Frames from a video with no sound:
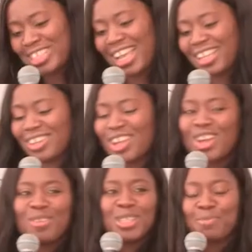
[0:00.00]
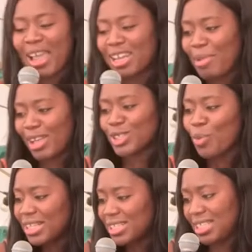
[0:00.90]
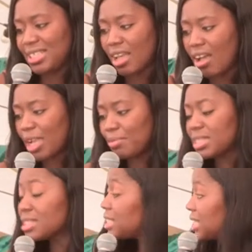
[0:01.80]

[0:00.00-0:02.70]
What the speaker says: exec, was paid about 20 times the